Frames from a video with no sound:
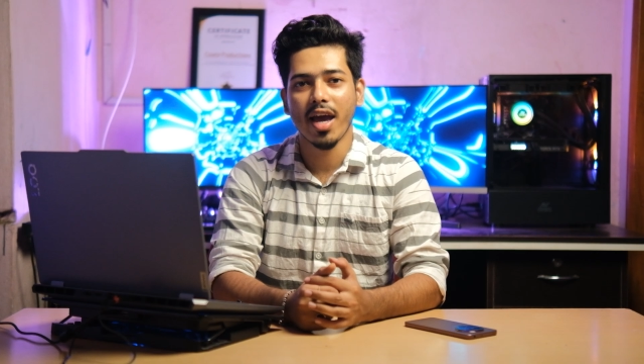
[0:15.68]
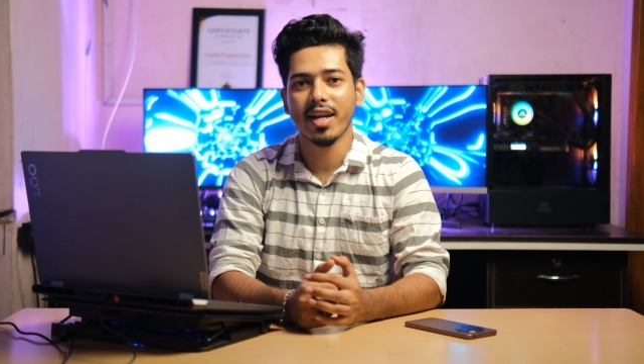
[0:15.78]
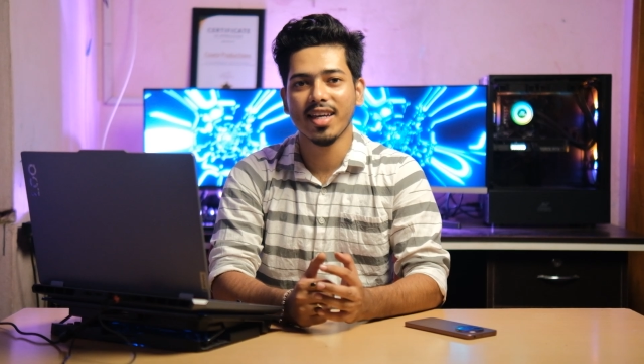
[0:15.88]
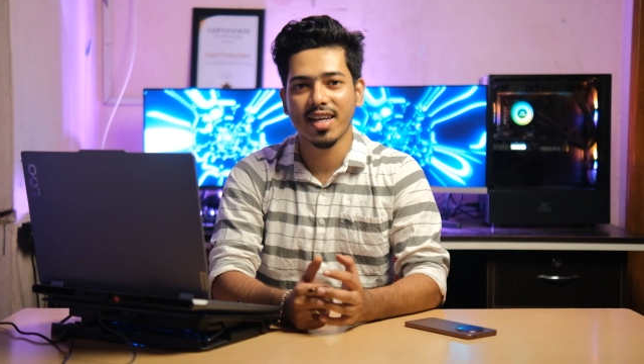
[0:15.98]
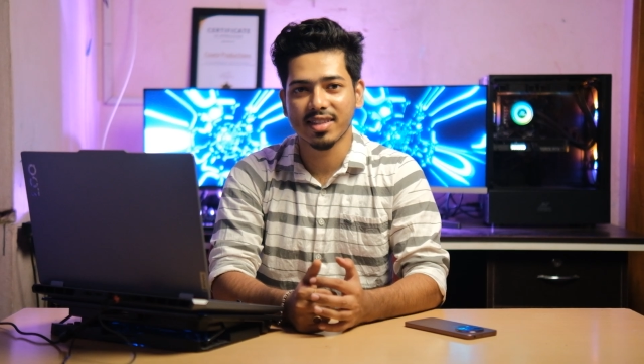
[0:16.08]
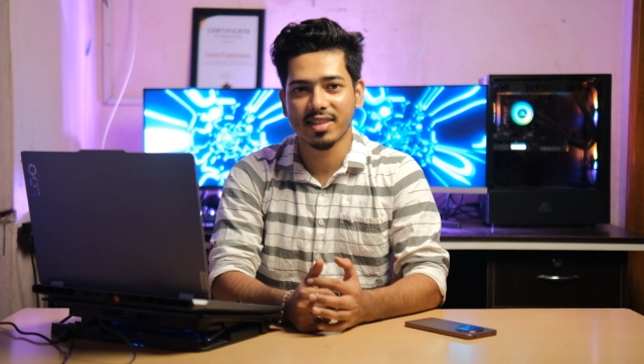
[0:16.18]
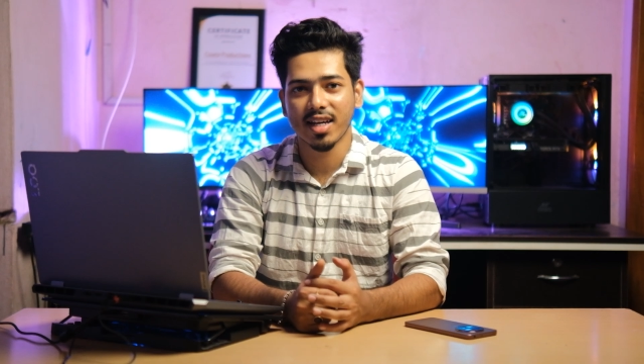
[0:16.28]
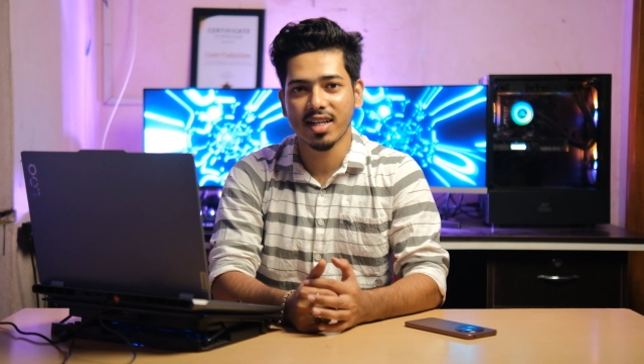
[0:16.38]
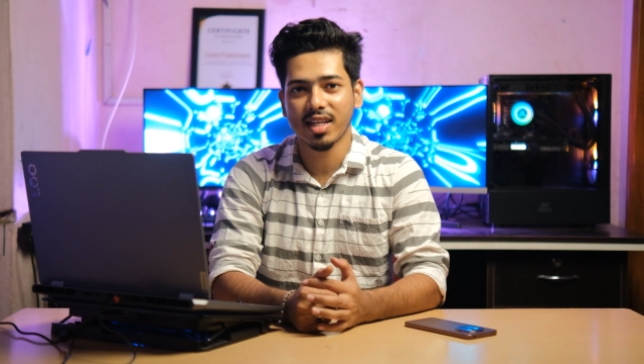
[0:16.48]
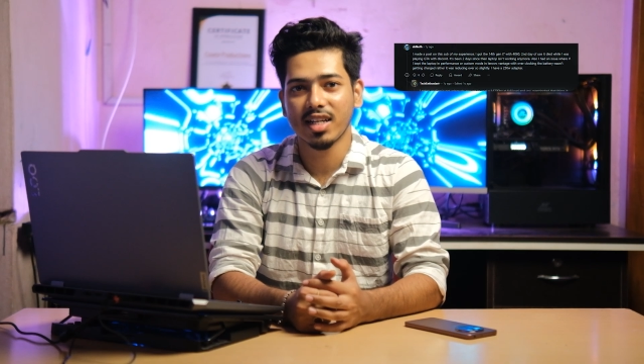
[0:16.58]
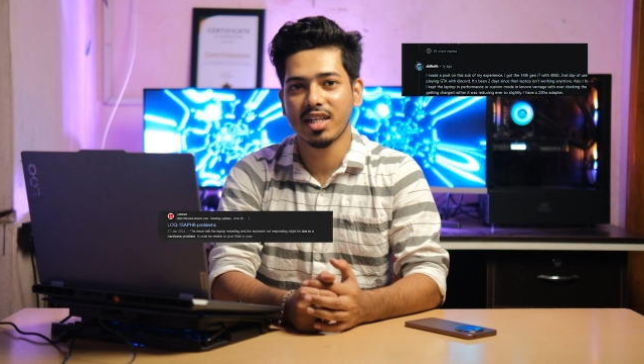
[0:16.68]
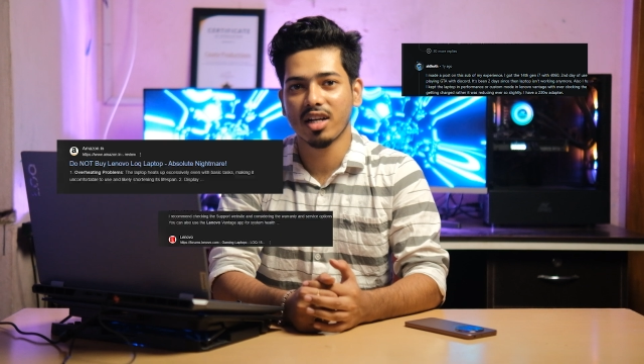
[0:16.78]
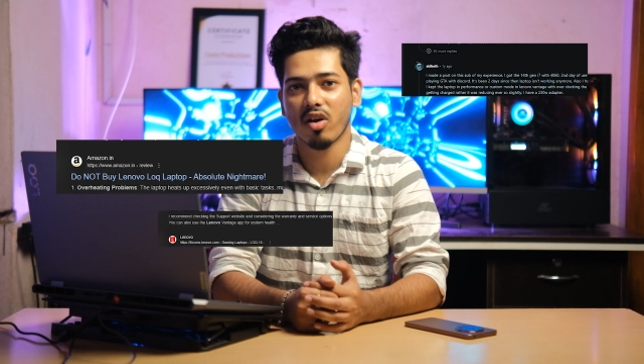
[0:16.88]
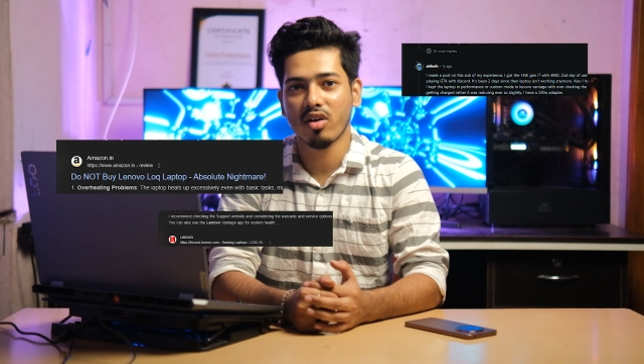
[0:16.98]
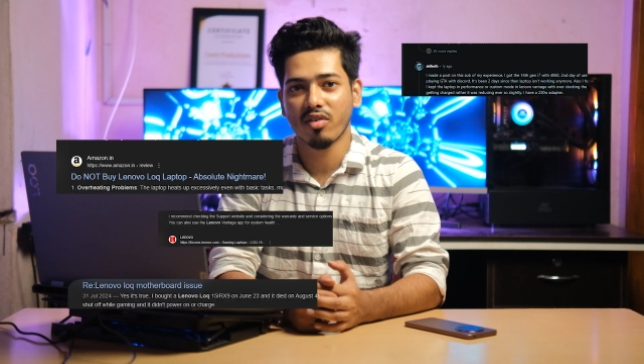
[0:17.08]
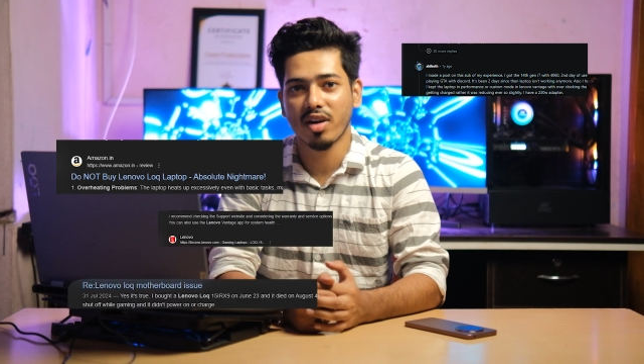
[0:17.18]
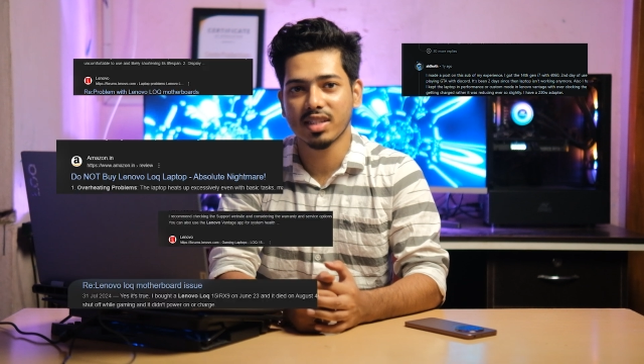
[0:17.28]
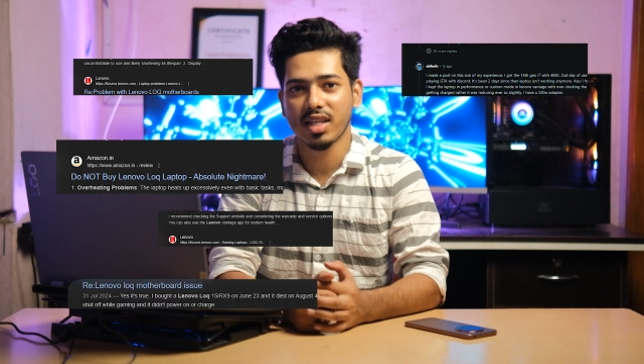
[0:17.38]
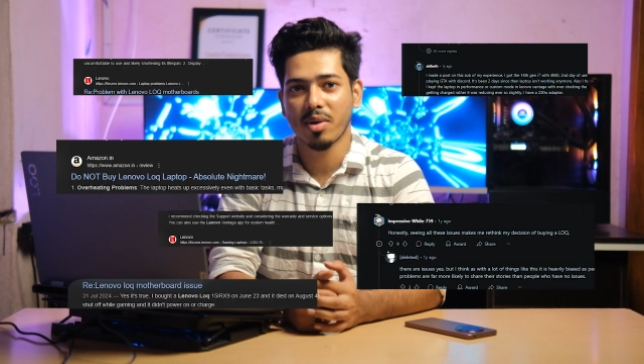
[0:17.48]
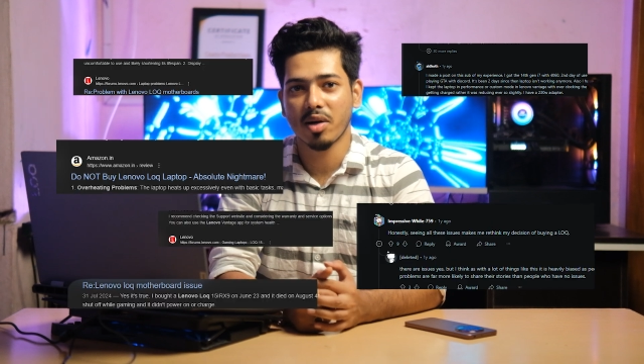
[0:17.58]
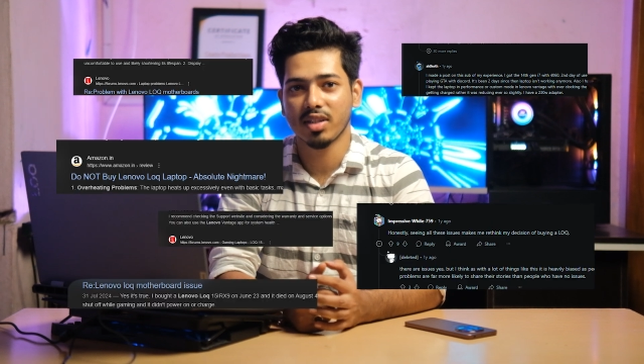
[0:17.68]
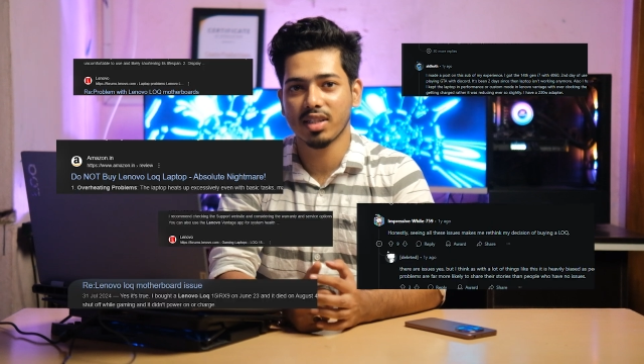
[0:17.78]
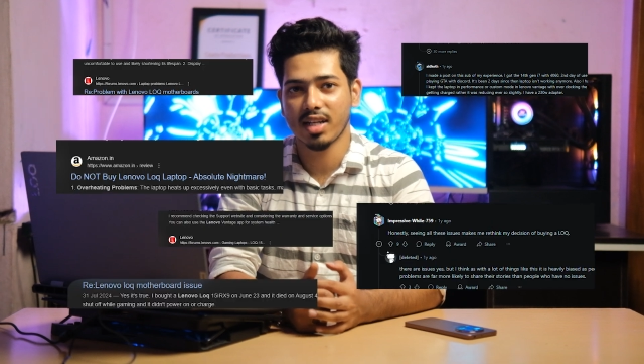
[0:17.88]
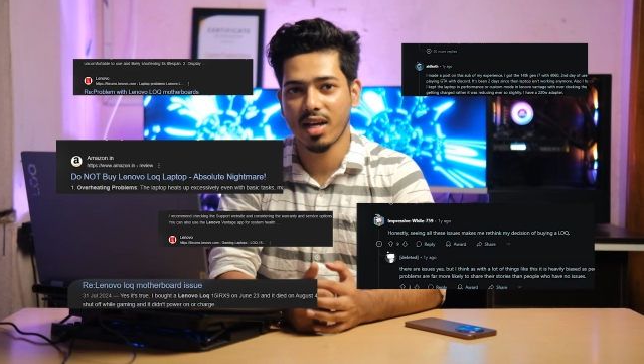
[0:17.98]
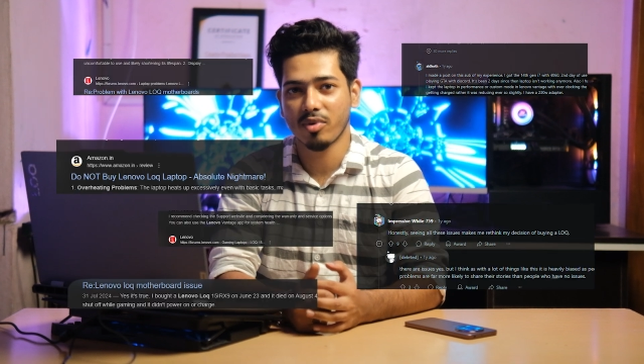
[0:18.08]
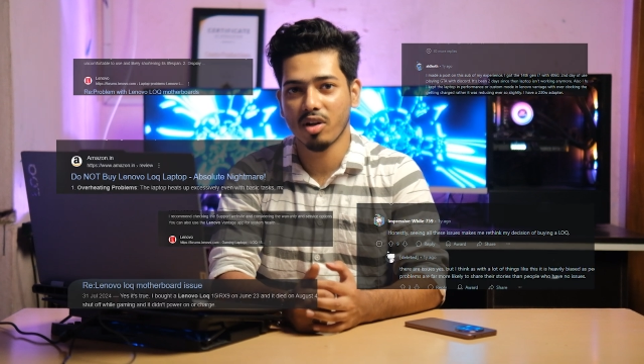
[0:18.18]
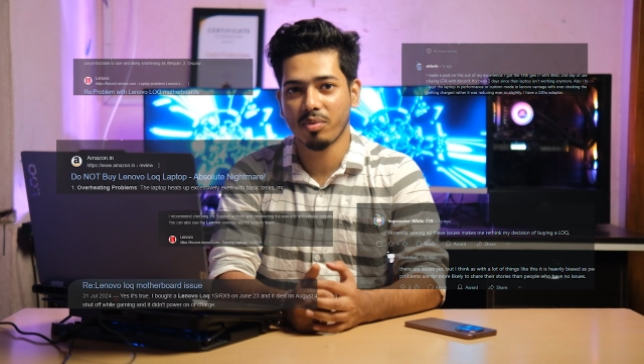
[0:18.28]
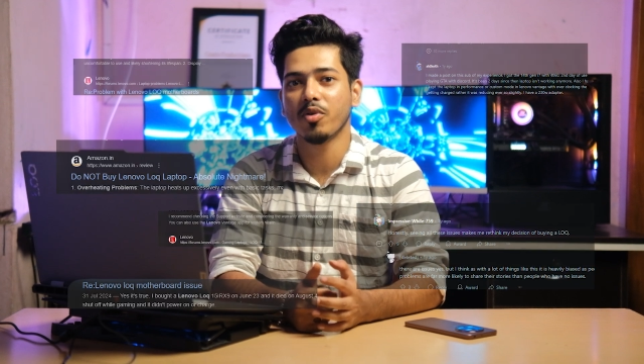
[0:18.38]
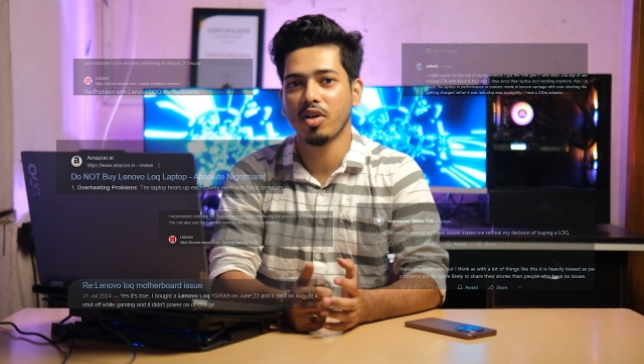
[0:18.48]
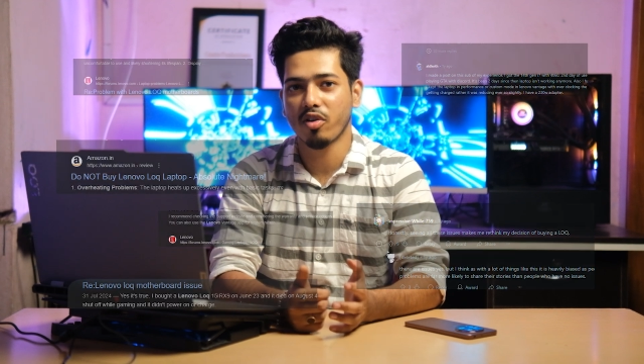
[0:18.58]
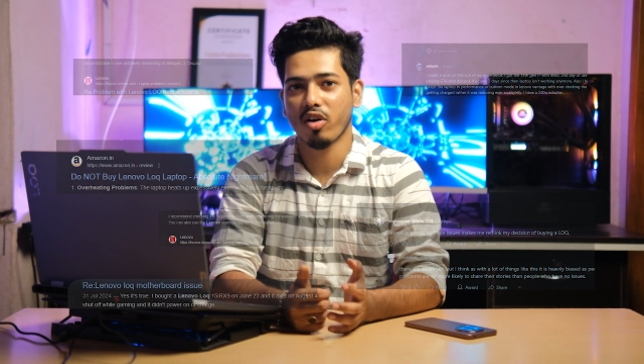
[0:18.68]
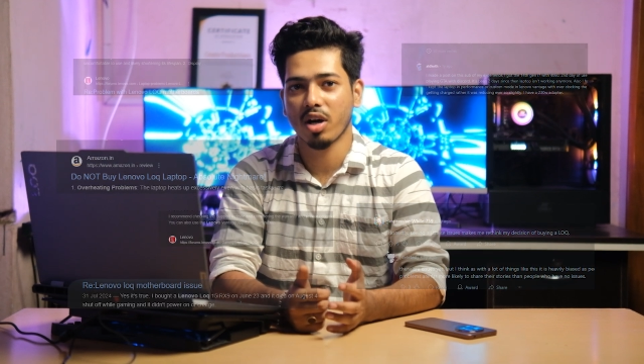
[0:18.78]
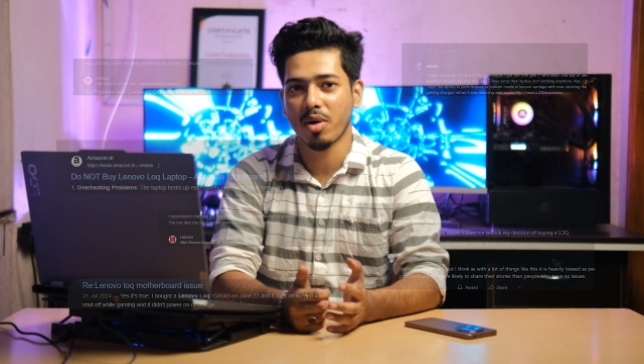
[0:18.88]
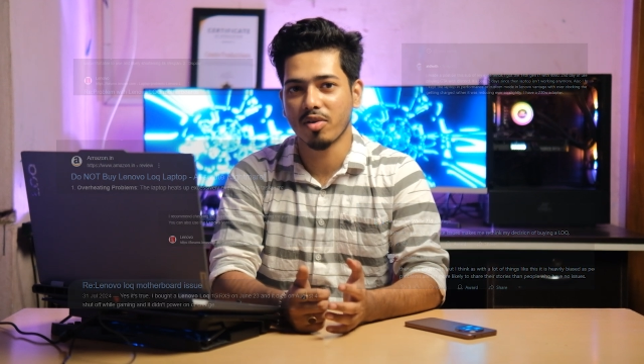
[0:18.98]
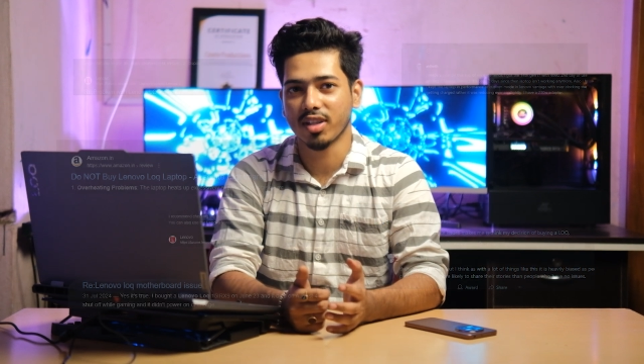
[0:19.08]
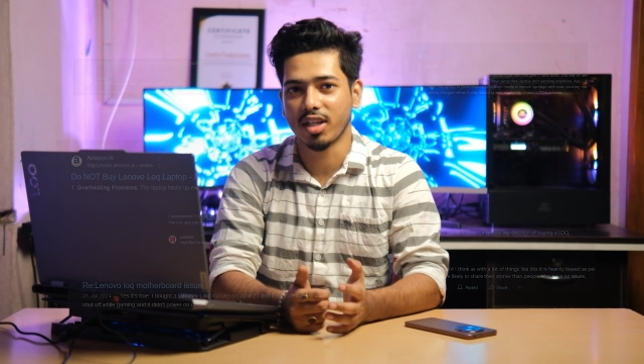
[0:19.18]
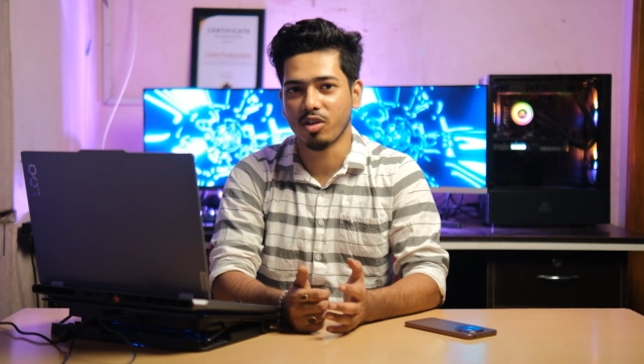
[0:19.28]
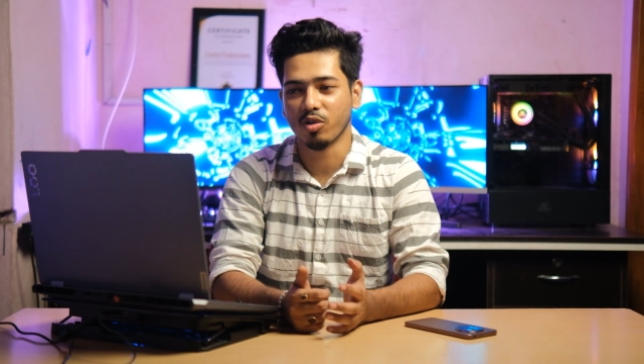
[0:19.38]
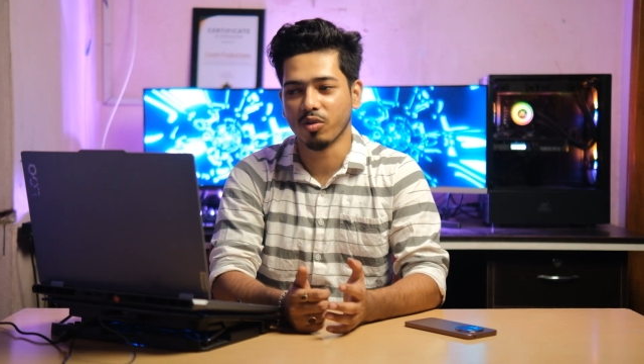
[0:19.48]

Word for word: and yes, there's a little controversy about this laptop, we'll talk about that too.